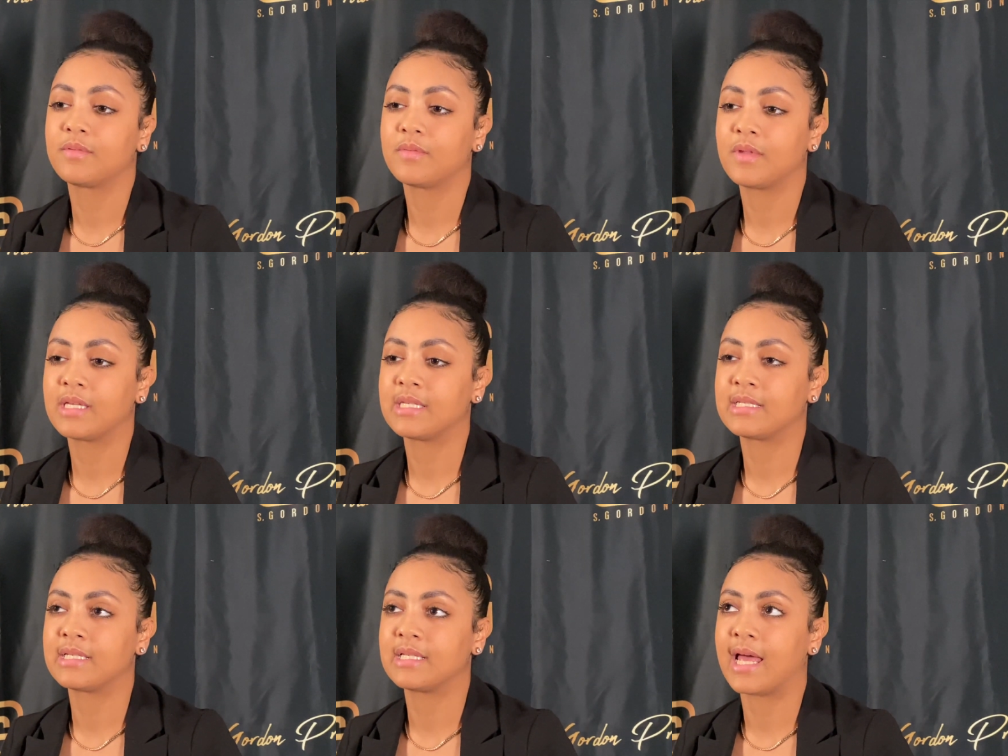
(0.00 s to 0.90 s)
Because it's
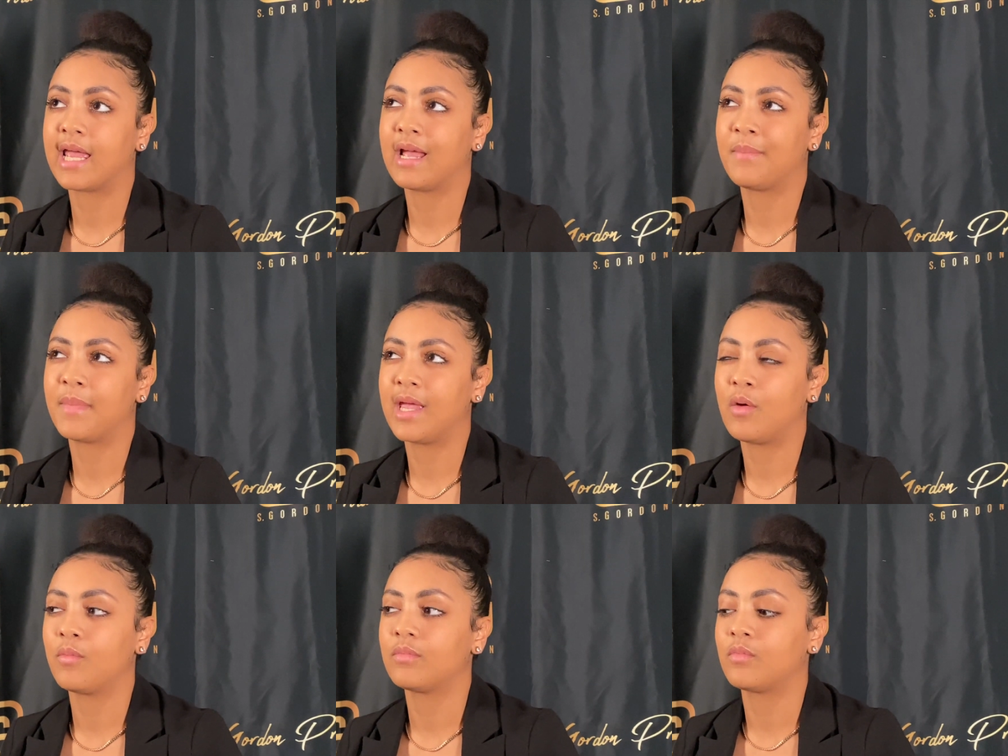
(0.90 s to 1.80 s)
just like, I
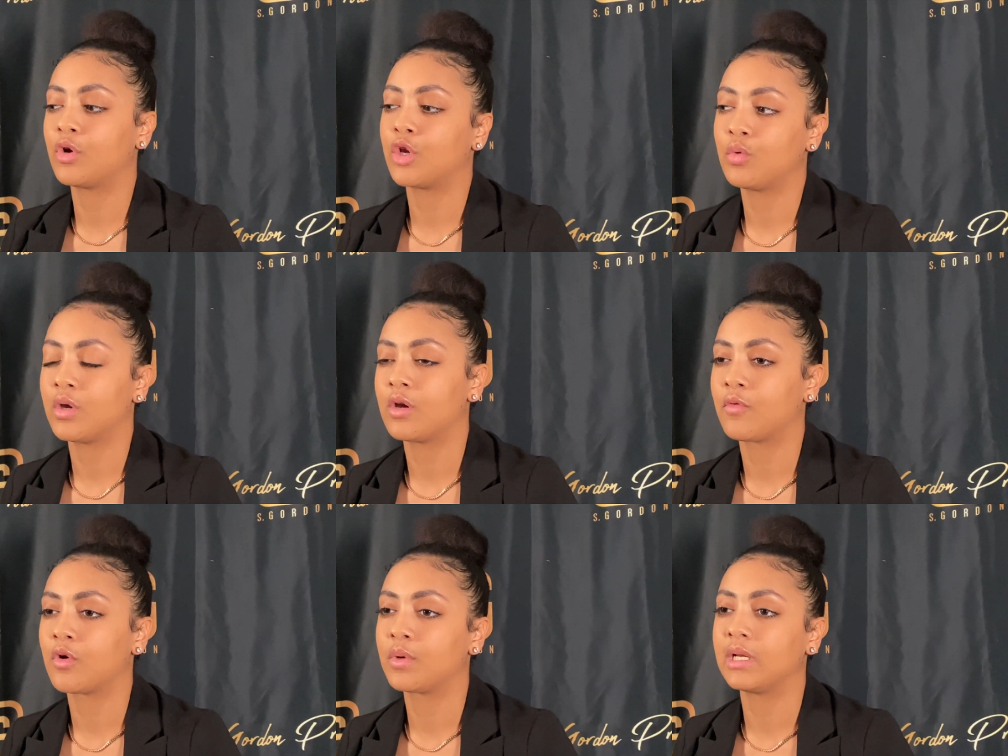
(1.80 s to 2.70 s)
mean, what are you here
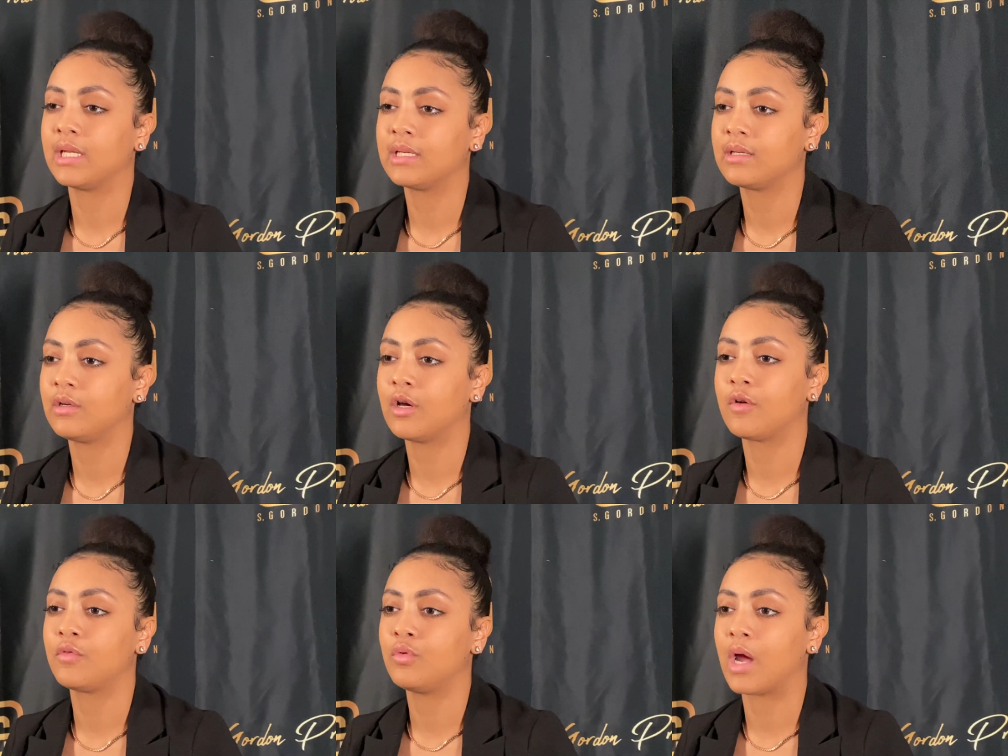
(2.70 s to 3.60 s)
for really?
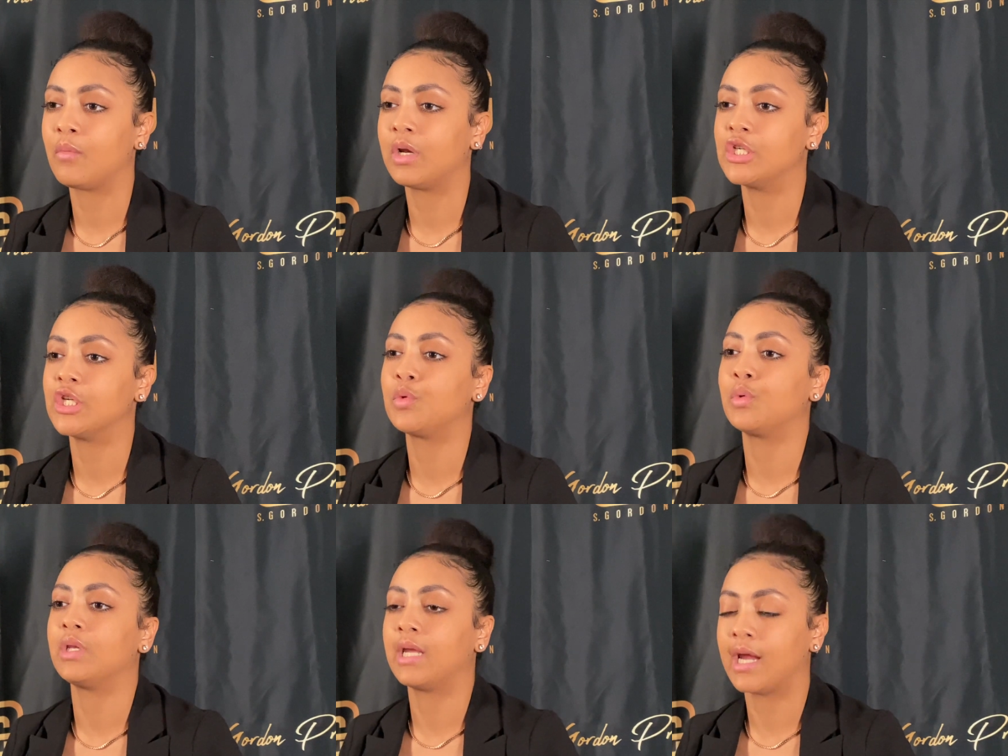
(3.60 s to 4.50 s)
If you're not really
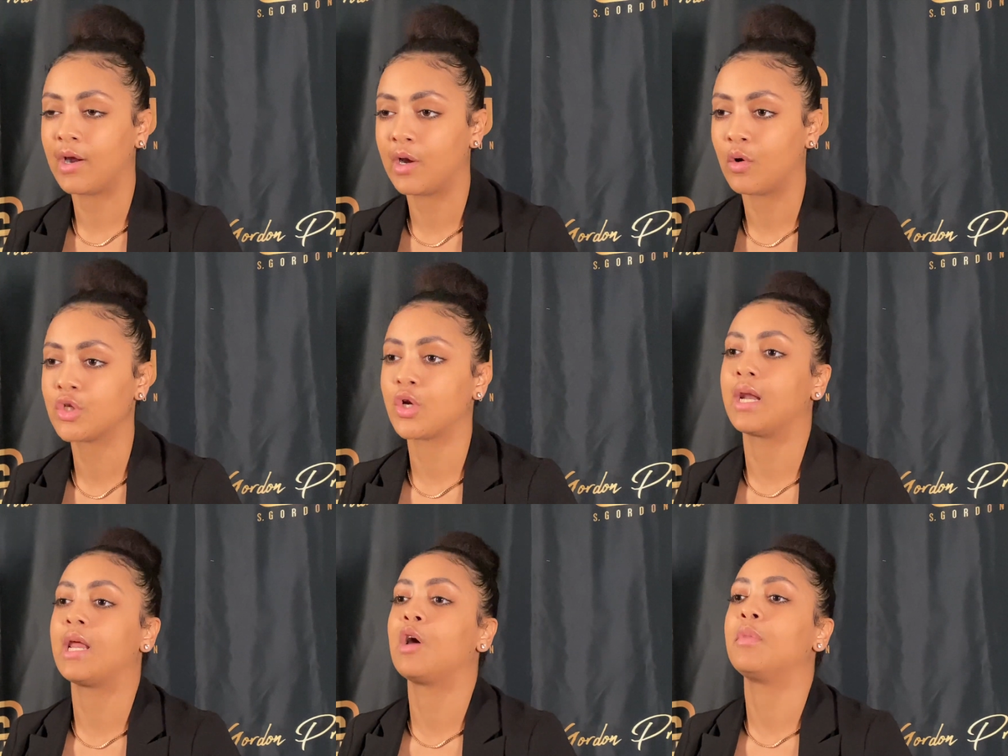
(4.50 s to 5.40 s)
genuinely caring or trying
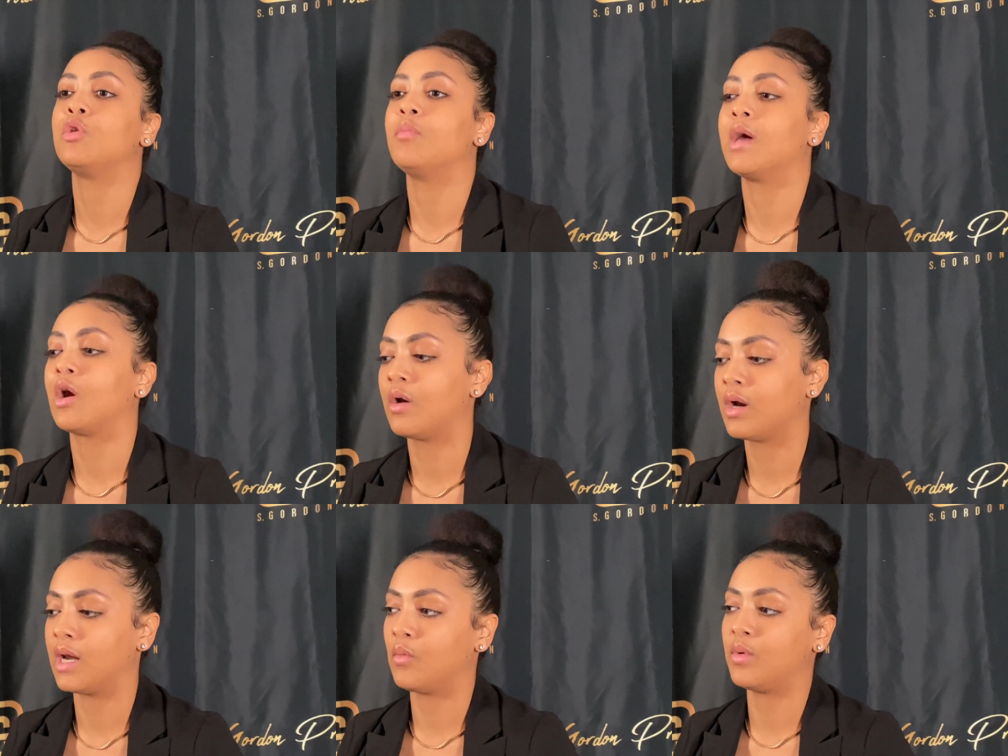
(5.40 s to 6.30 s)
to help me do better
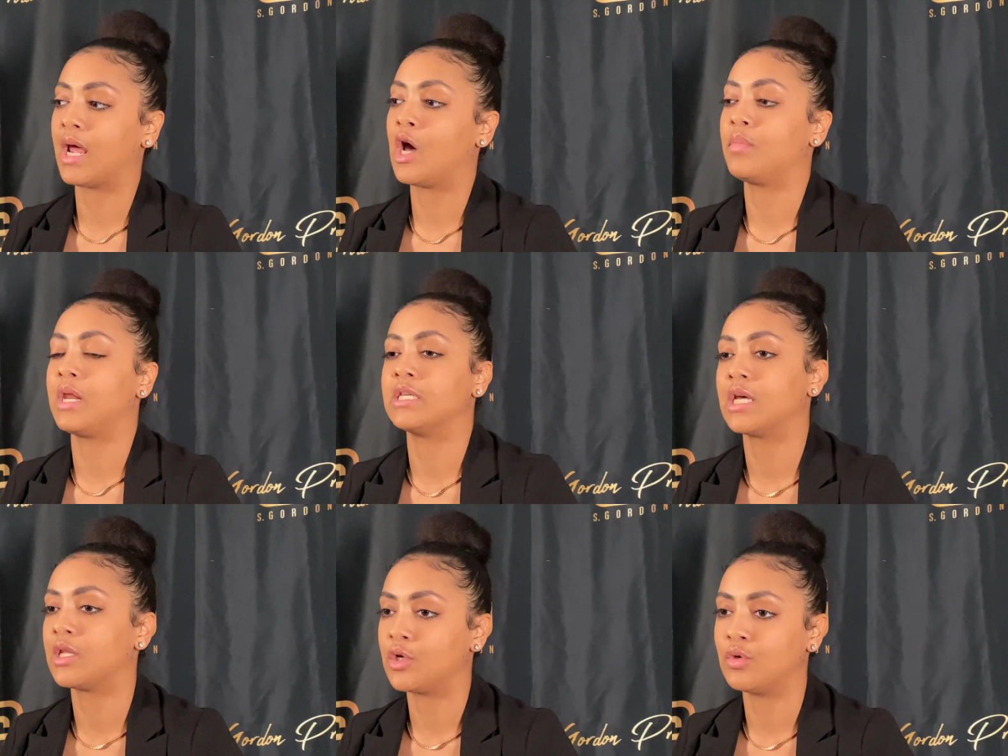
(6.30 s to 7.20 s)
and we're not helping each
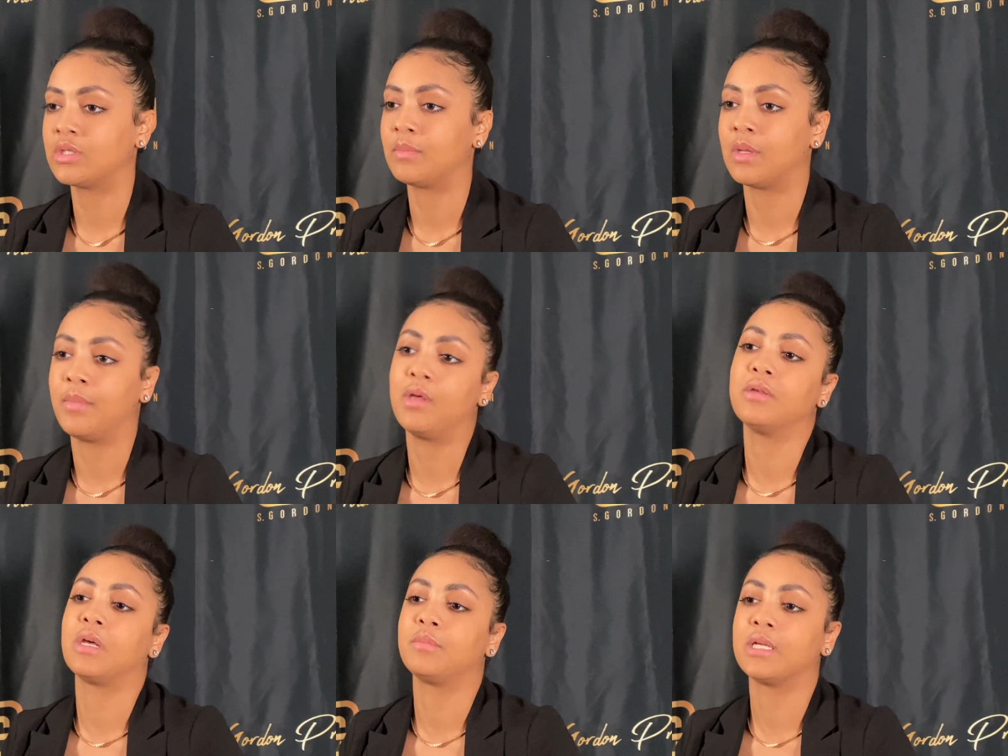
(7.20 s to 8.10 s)
other do something, build
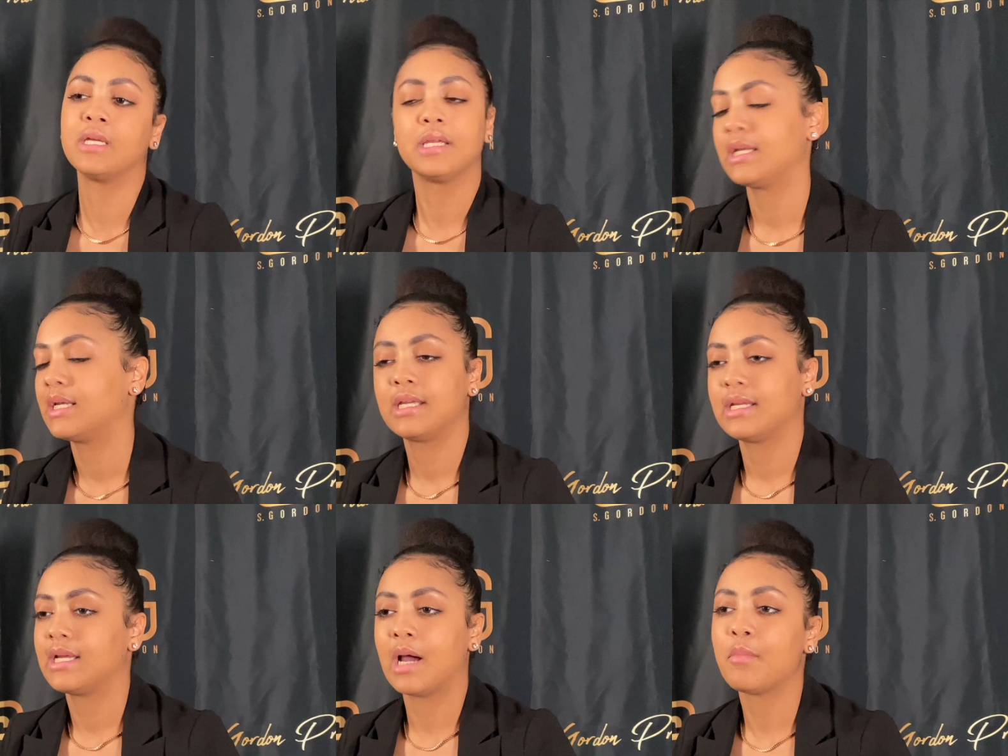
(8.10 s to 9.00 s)
something,
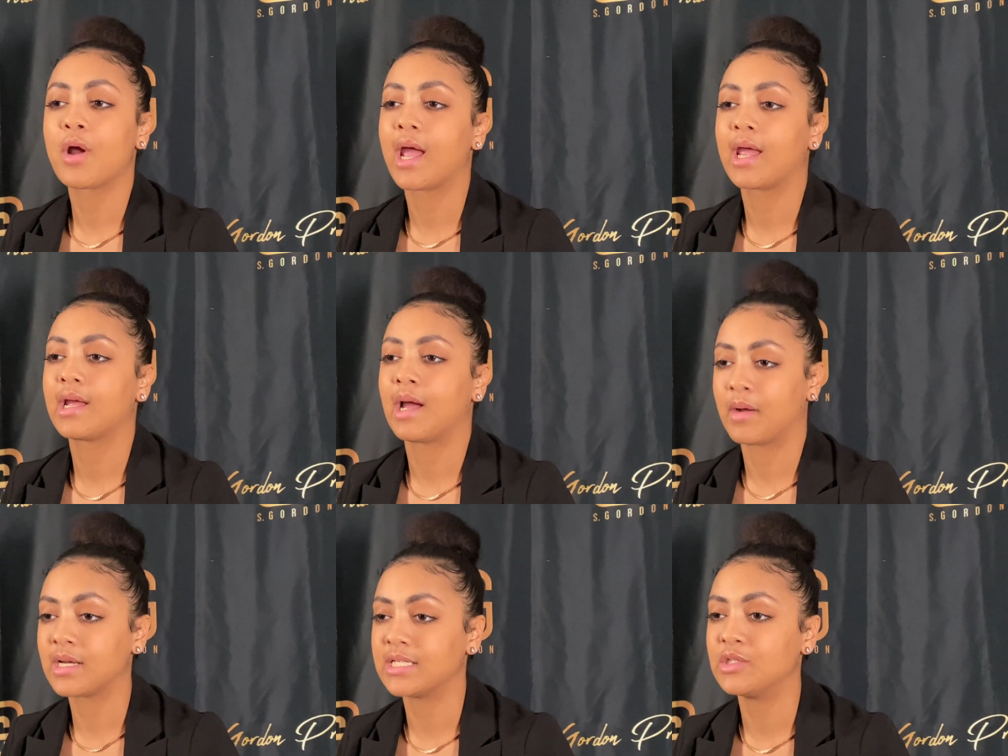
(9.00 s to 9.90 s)
I'm okay. I
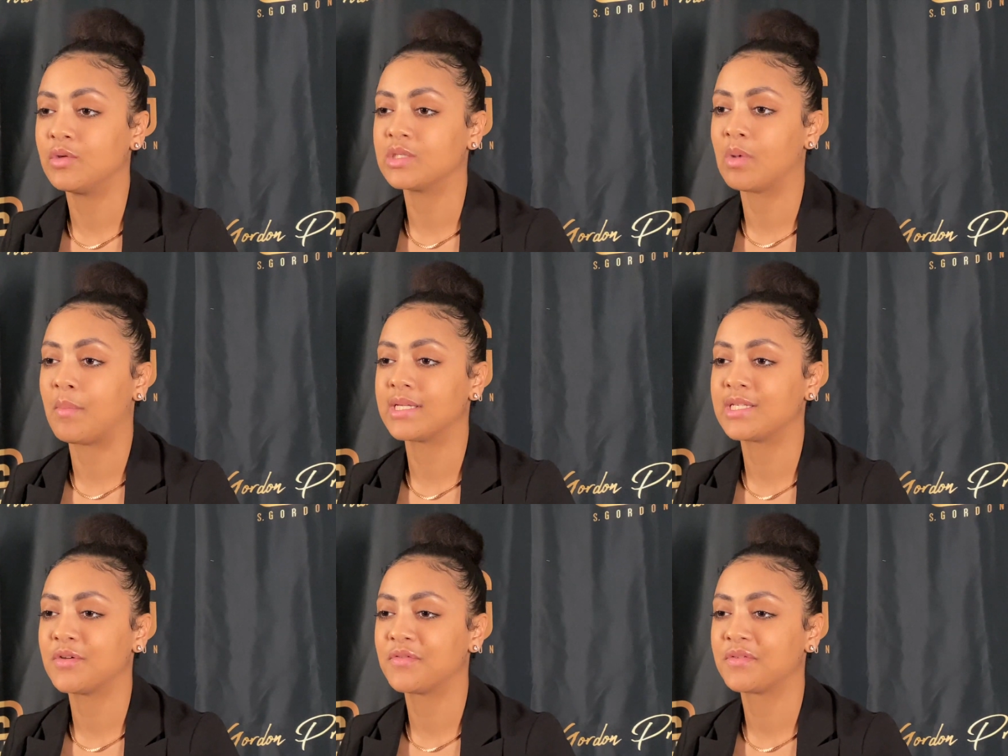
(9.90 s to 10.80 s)
could just do this by myself.